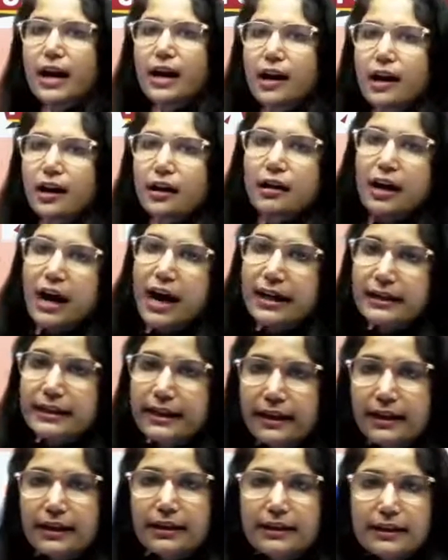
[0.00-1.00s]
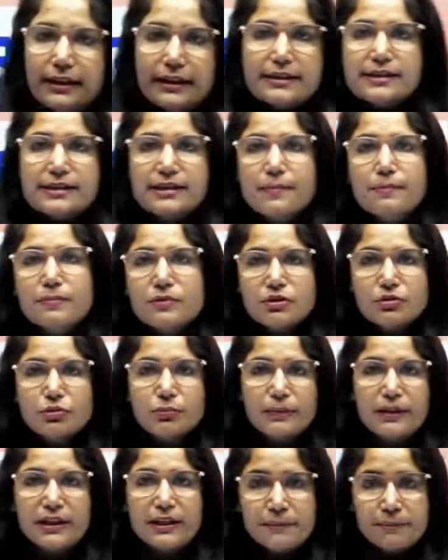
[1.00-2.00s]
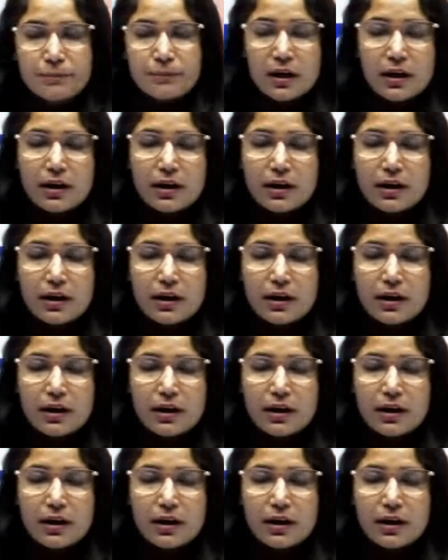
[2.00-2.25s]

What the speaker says: article, it seems to me.